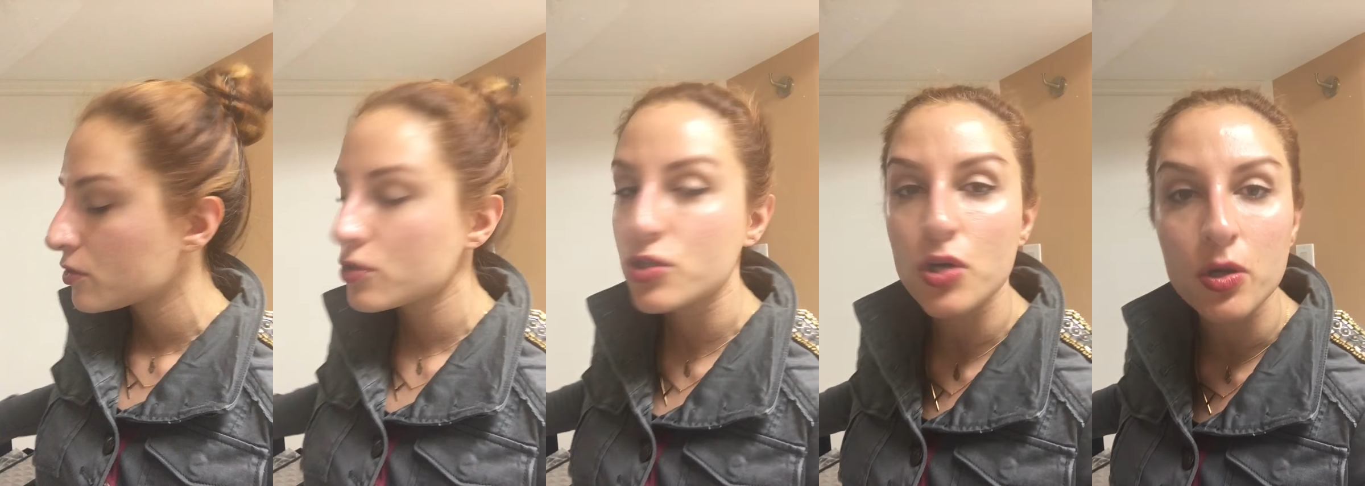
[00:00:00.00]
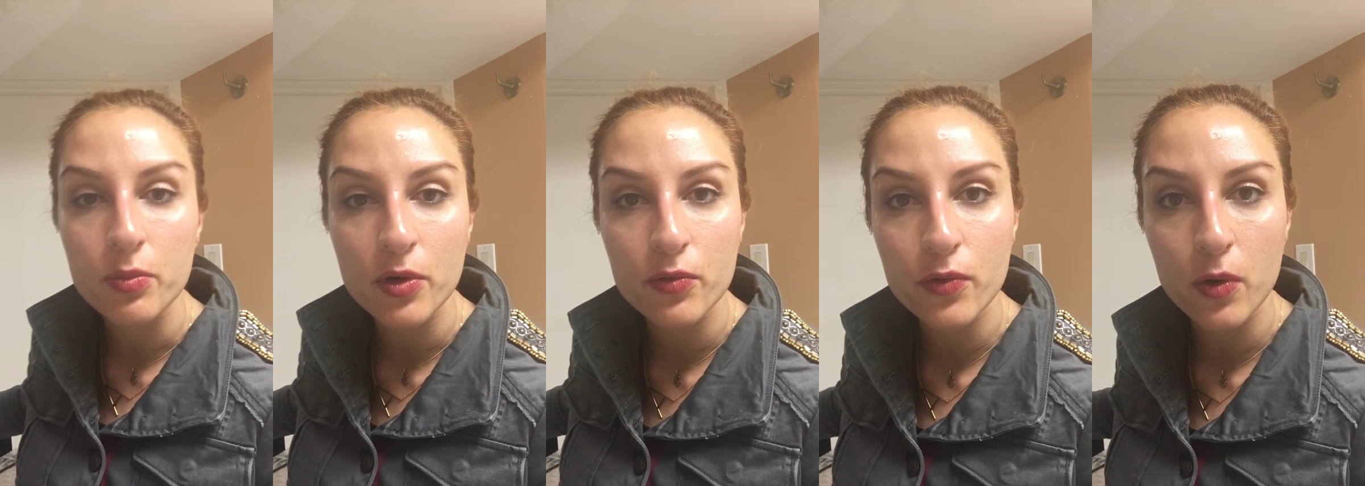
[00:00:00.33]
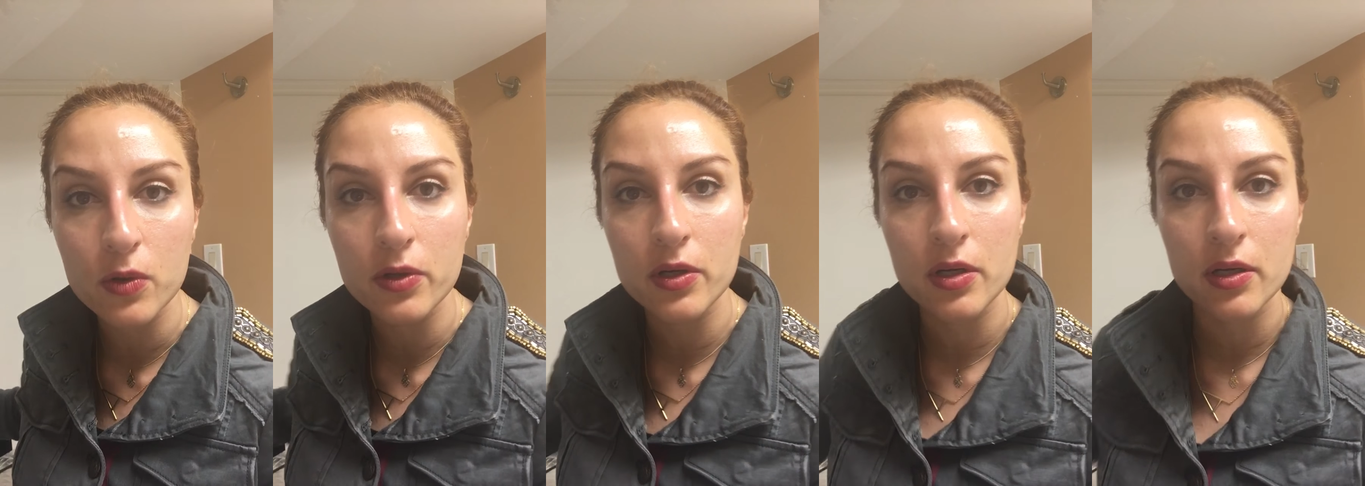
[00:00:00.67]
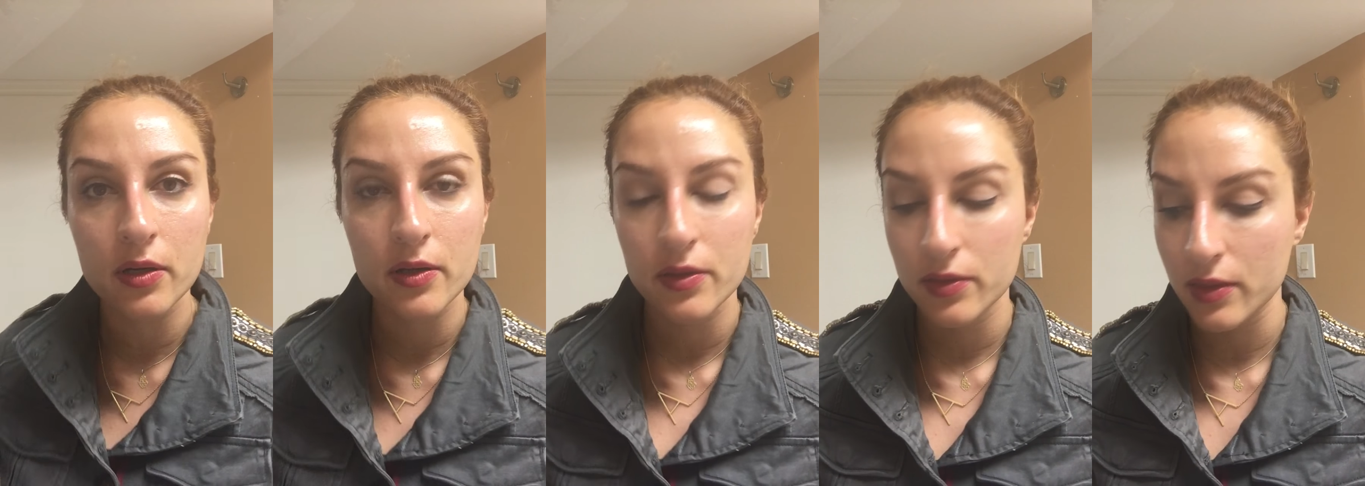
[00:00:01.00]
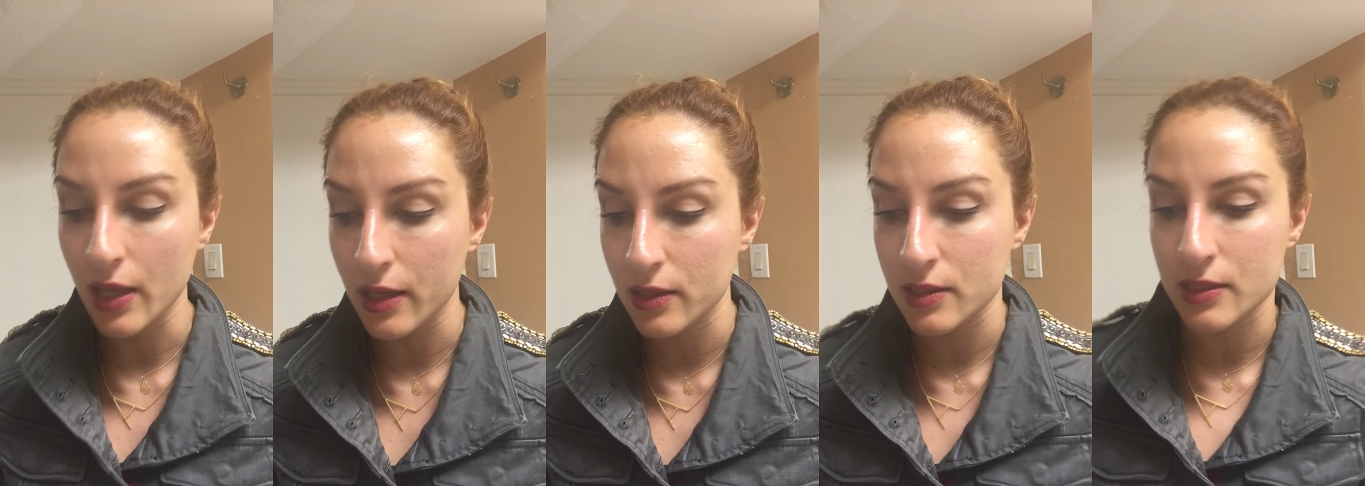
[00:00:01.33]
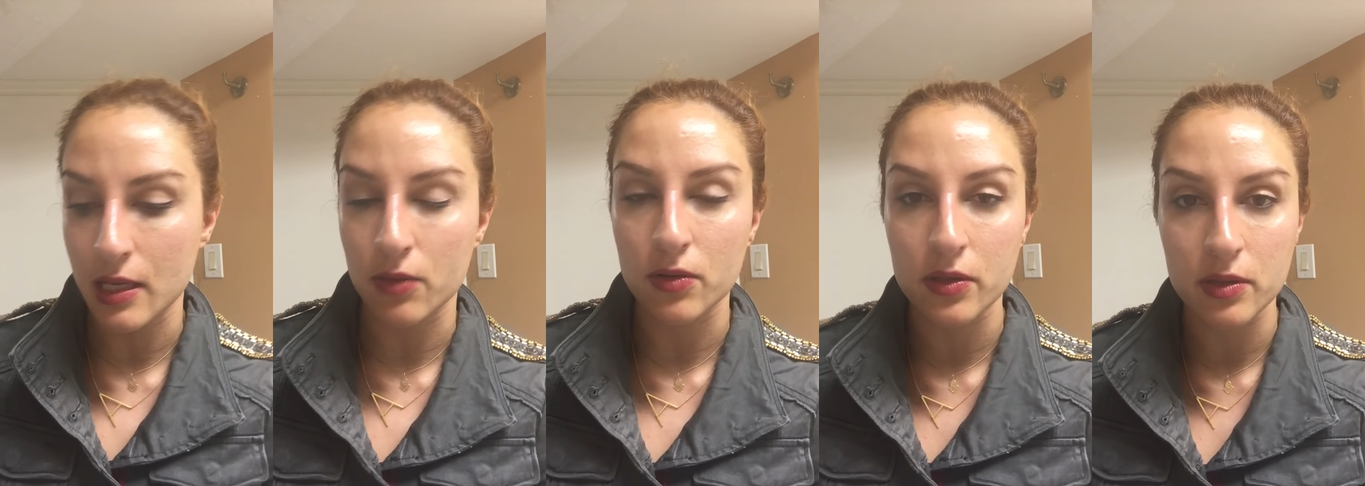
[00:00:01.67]
derma roller that is
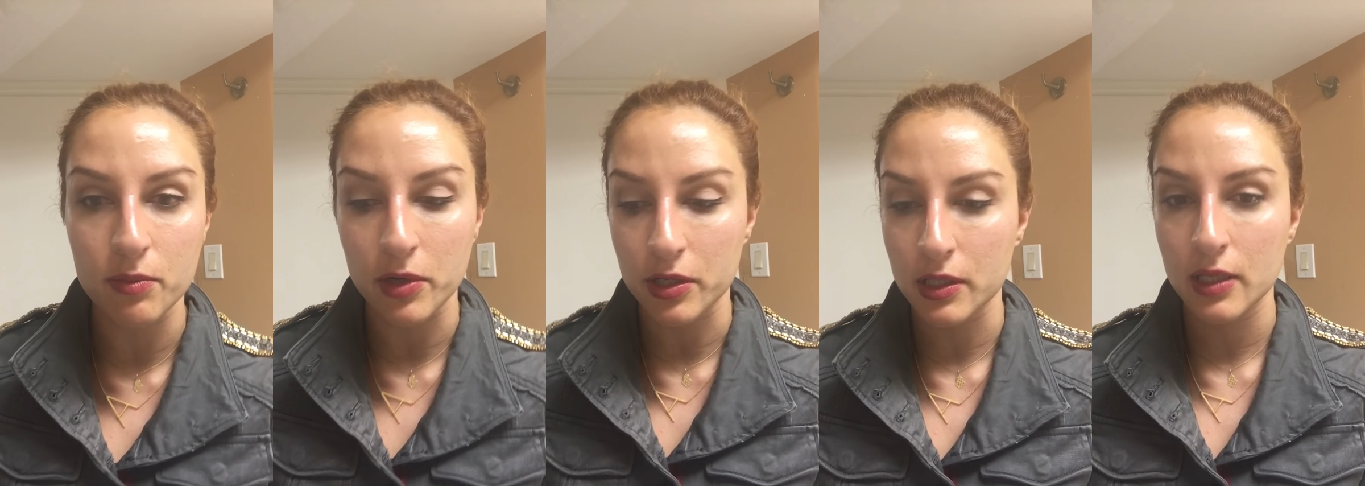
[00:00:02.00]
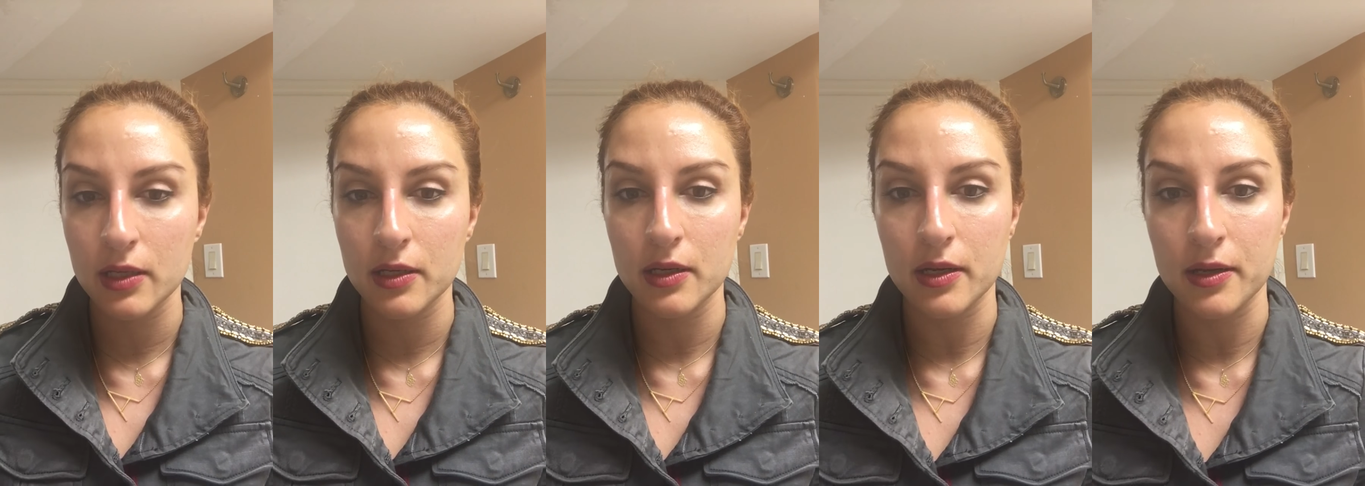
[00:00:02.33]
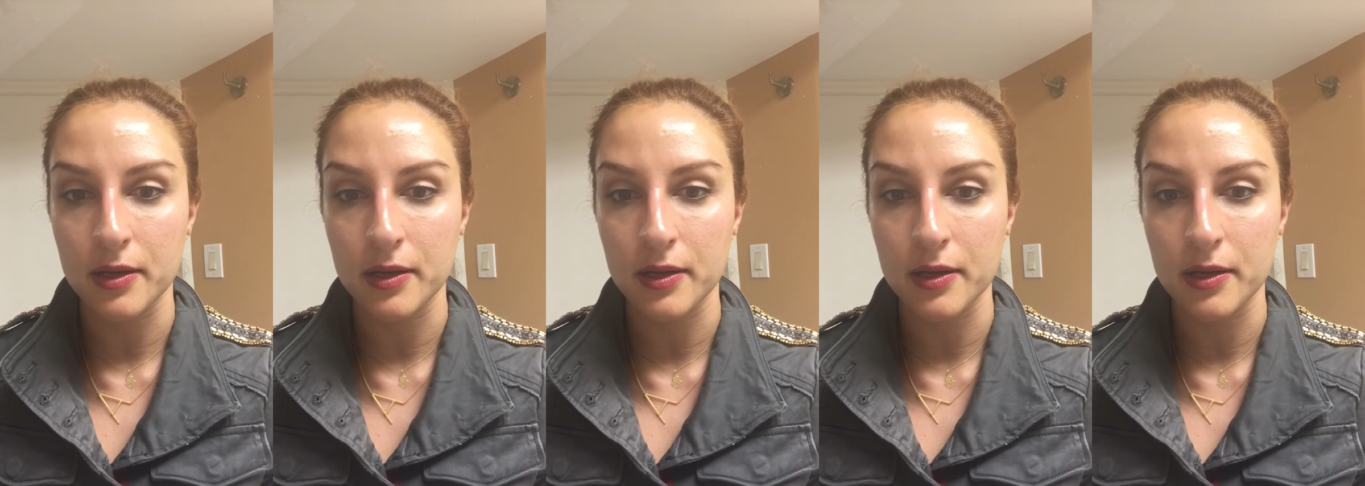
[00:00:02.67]
out on the market.